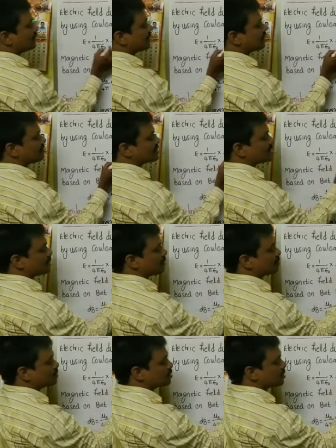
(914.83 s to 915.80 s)
inversely
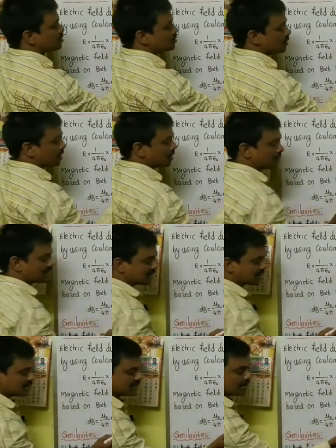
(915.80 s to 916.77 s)
proportional to square of
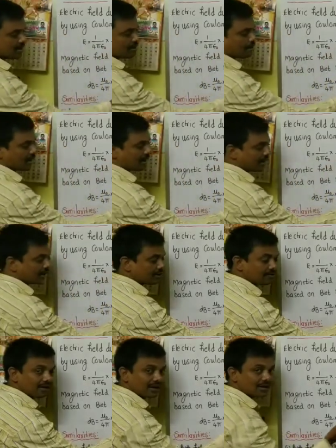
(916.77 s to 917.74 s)
distance, magnetic
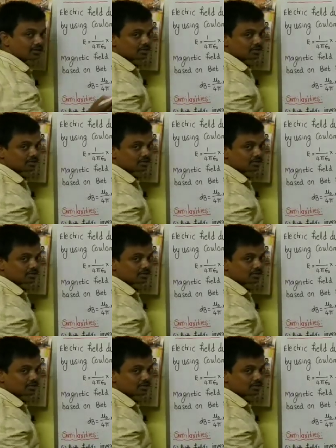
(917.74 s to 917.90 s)
field also